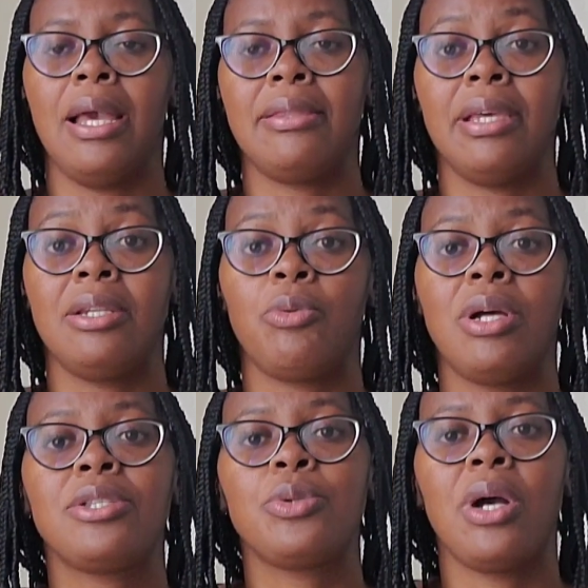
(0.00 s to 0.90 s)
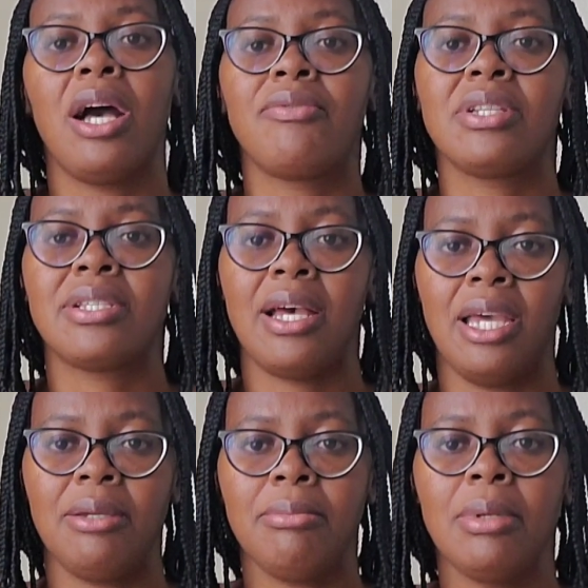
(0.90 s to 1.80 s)
And then once you have the
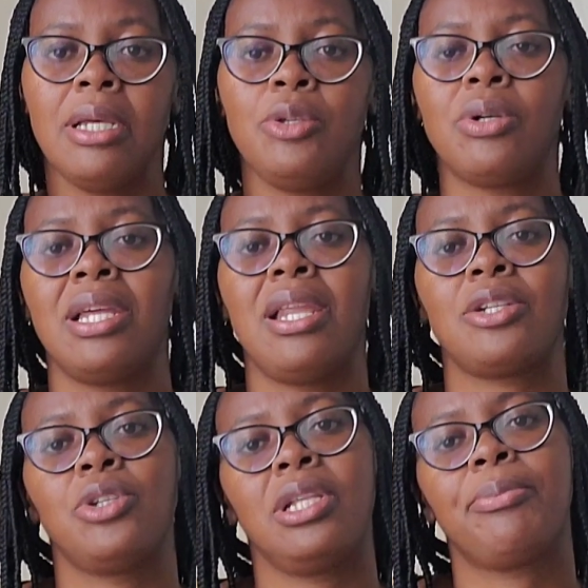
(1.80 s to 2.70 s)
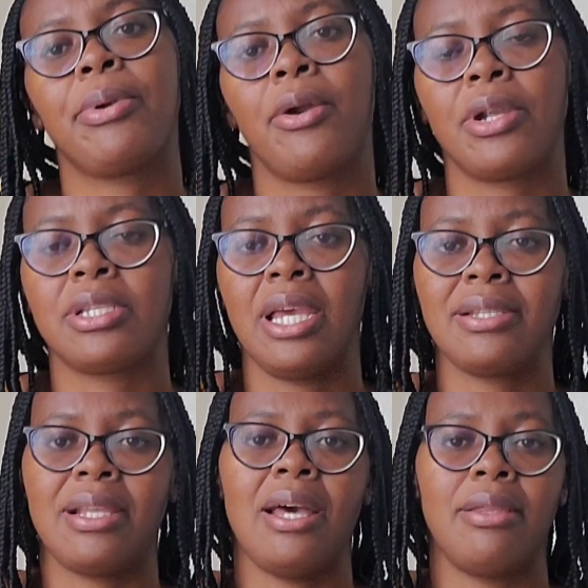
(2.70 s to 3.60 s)
time, you can actually
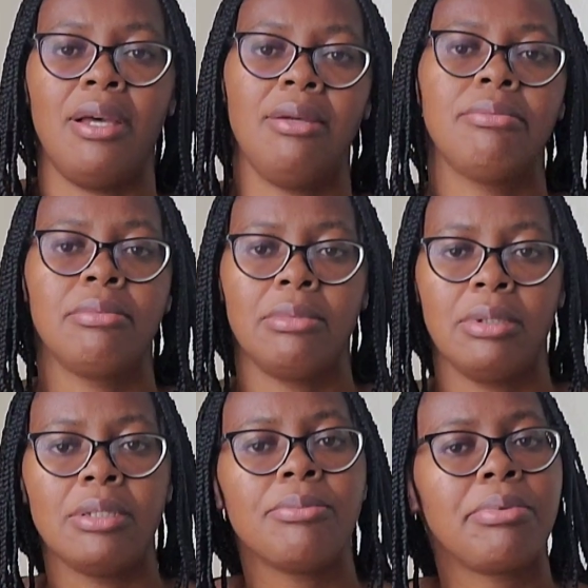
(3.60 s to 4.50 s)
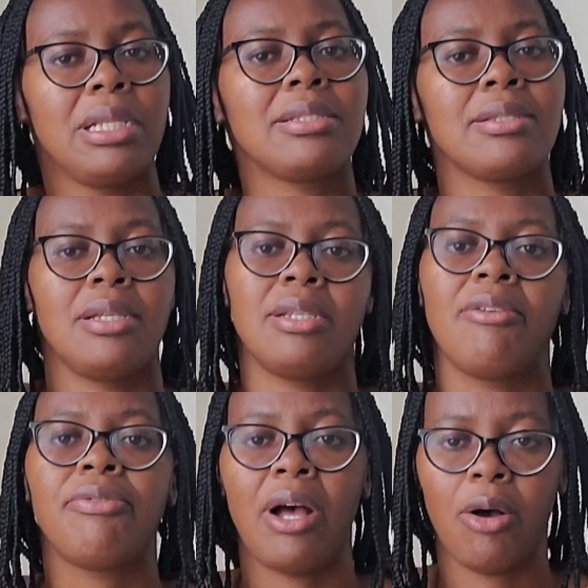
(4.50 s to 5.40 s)
prioritize other places that
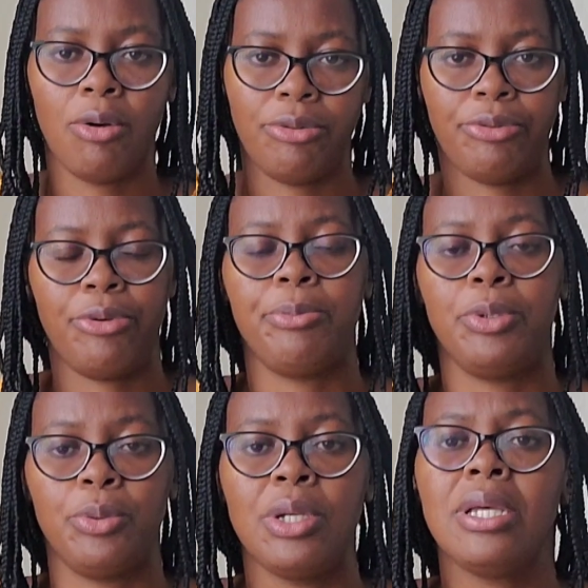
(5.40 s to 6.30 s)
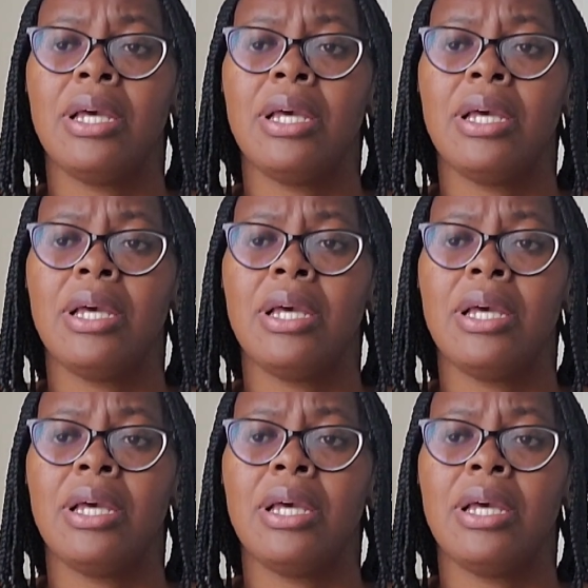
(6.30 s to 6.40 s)
are far off from you.